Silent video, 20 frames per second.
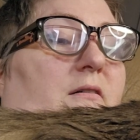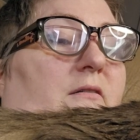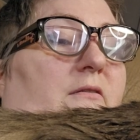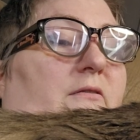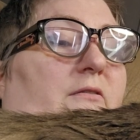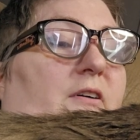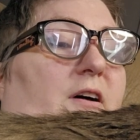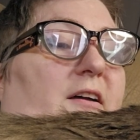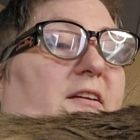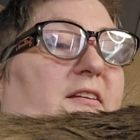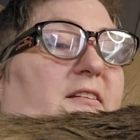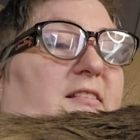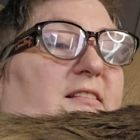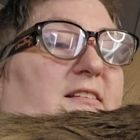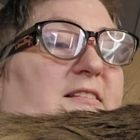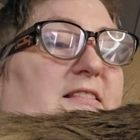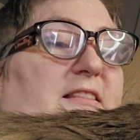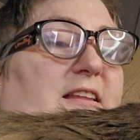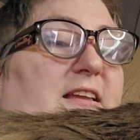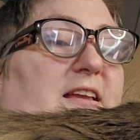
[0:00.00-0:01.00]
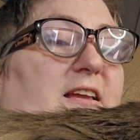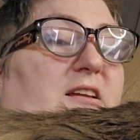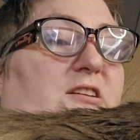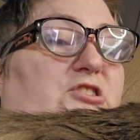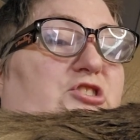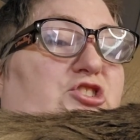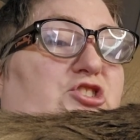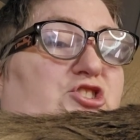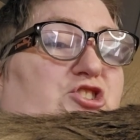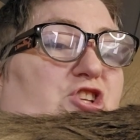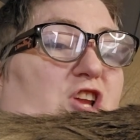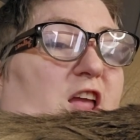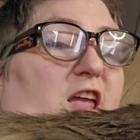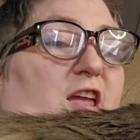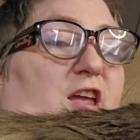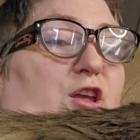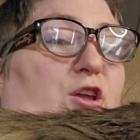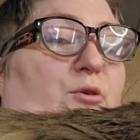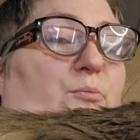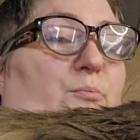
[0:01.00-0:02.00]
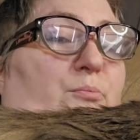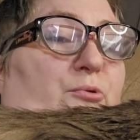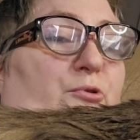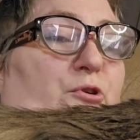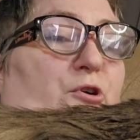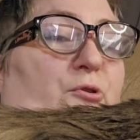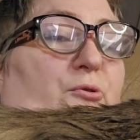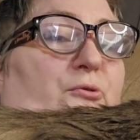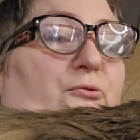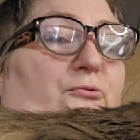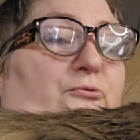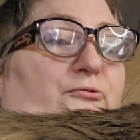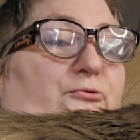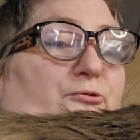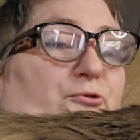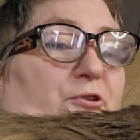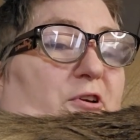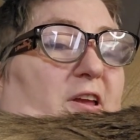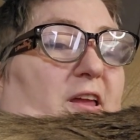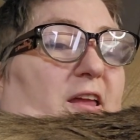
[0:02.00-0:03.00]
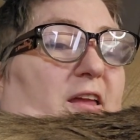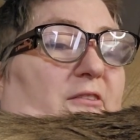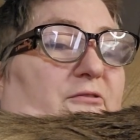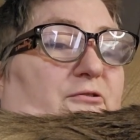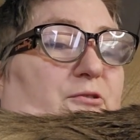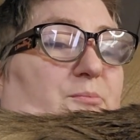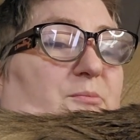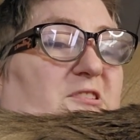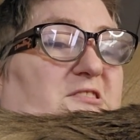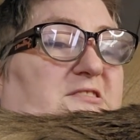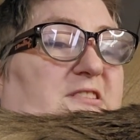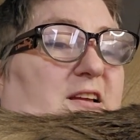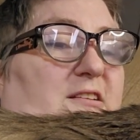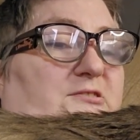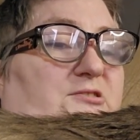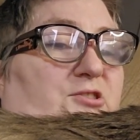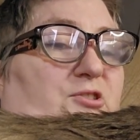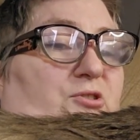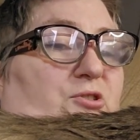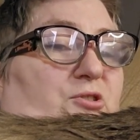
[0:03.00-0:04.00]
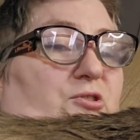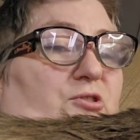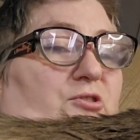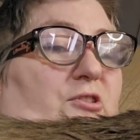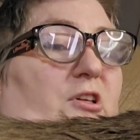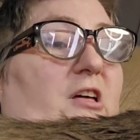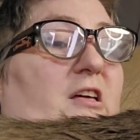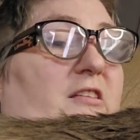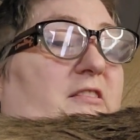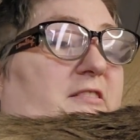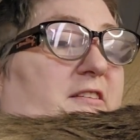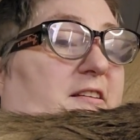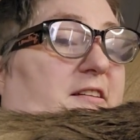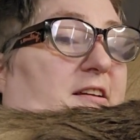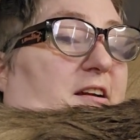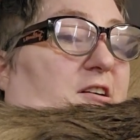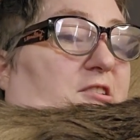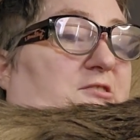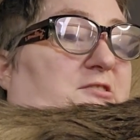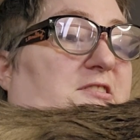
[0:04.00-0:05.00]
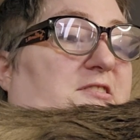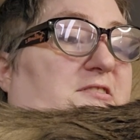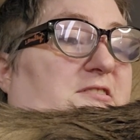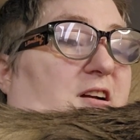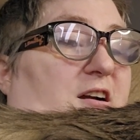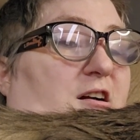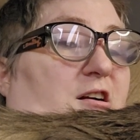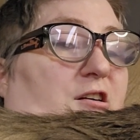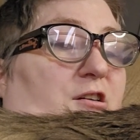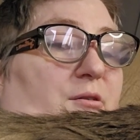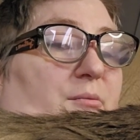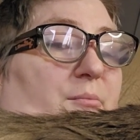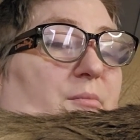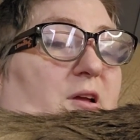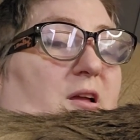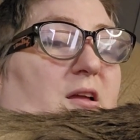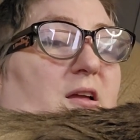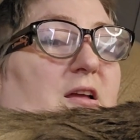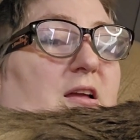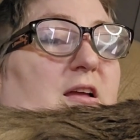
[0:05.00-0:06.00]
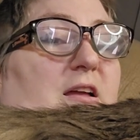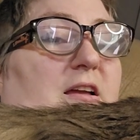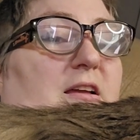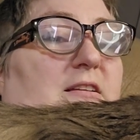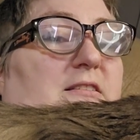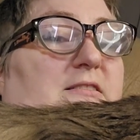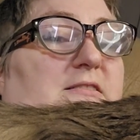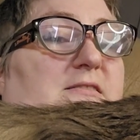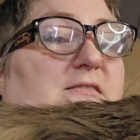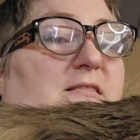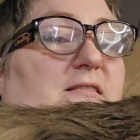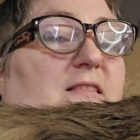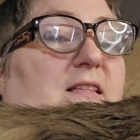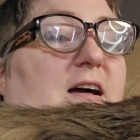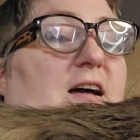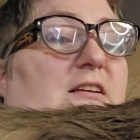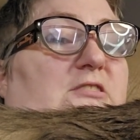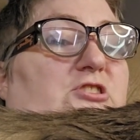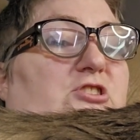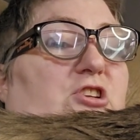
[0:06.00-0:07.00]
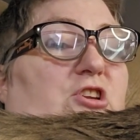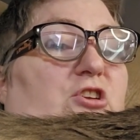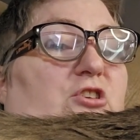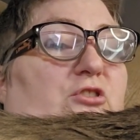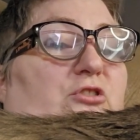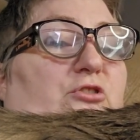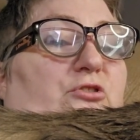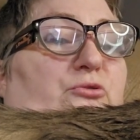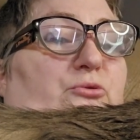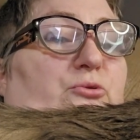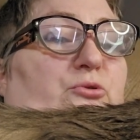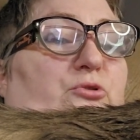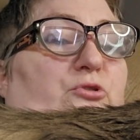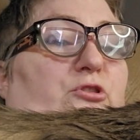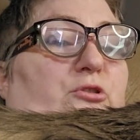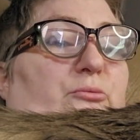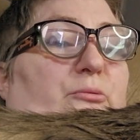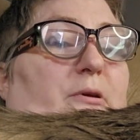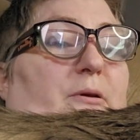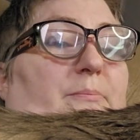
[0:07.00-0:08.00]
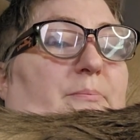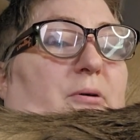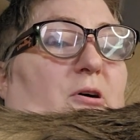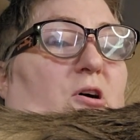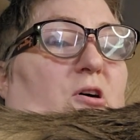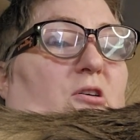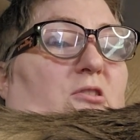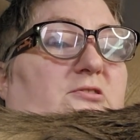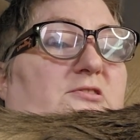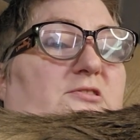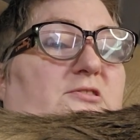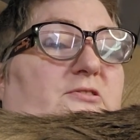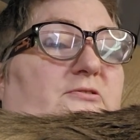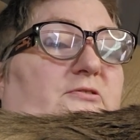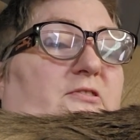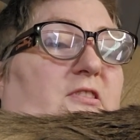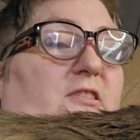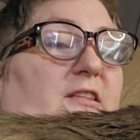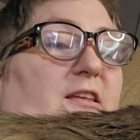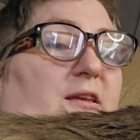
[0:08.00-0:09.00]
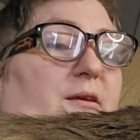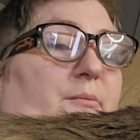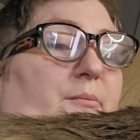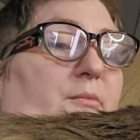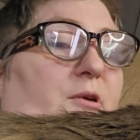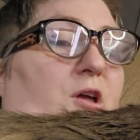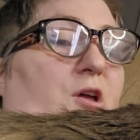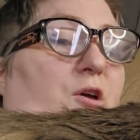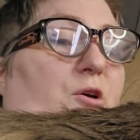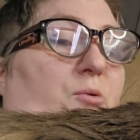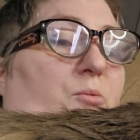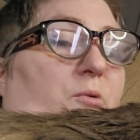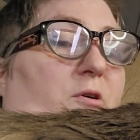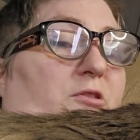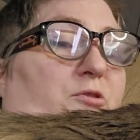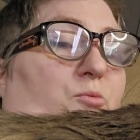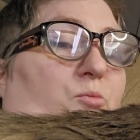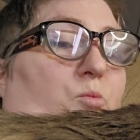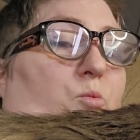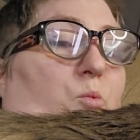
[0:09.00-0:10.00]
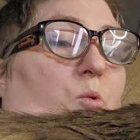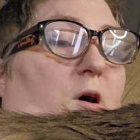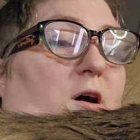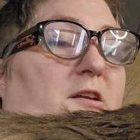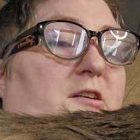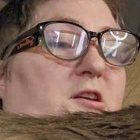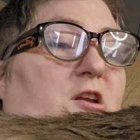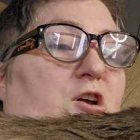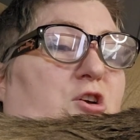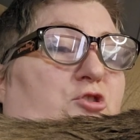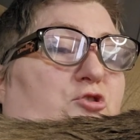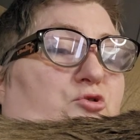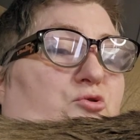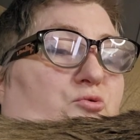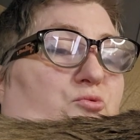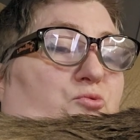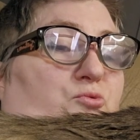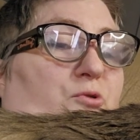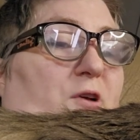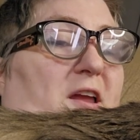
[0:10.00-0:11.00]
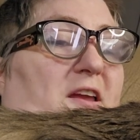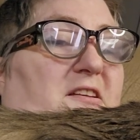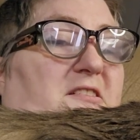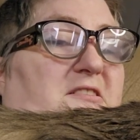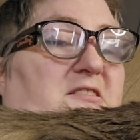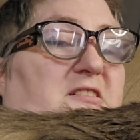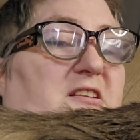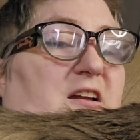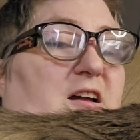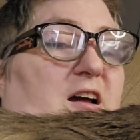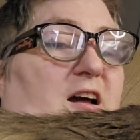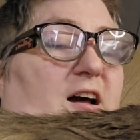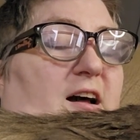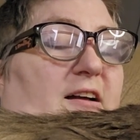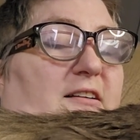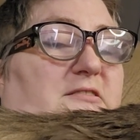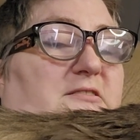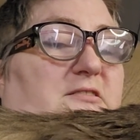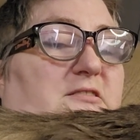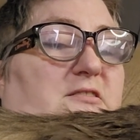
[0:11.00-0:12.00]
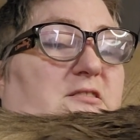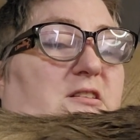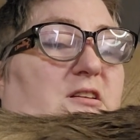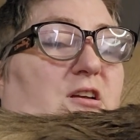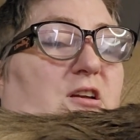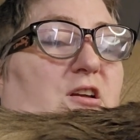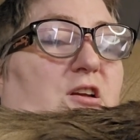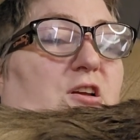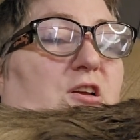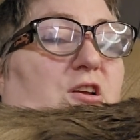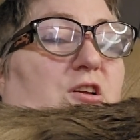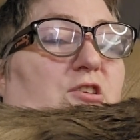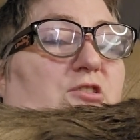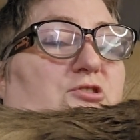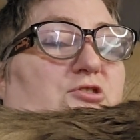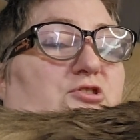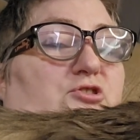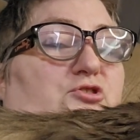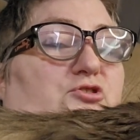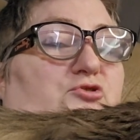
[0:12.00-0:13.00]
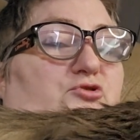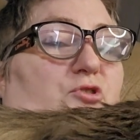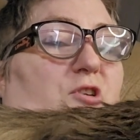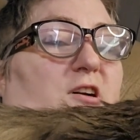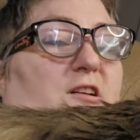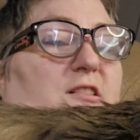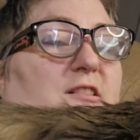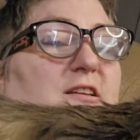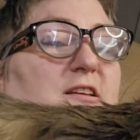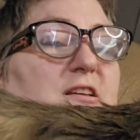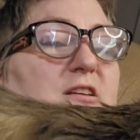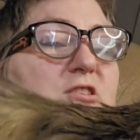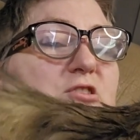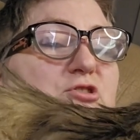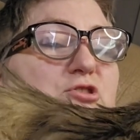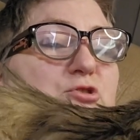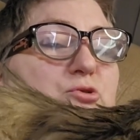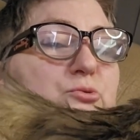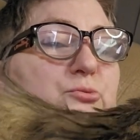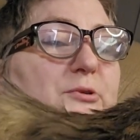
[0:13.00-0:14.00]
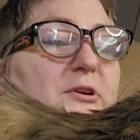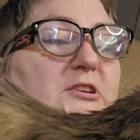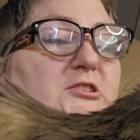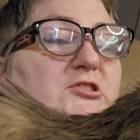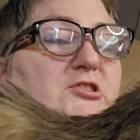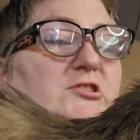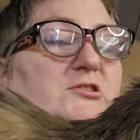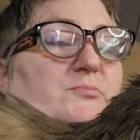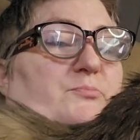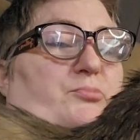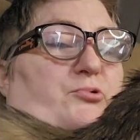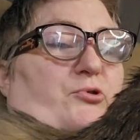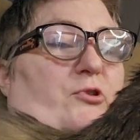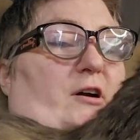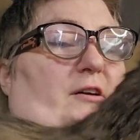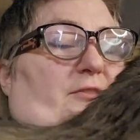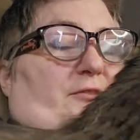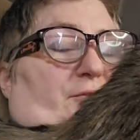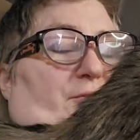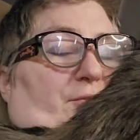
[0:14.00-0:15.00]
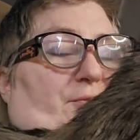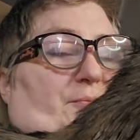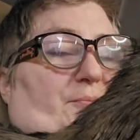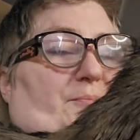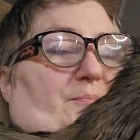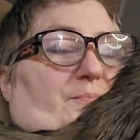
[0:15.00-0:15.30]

Violently, Shea broke free from the tentacle that held his arm, slashing through the repulsive limb with one great cut. Struggling to reach his brother,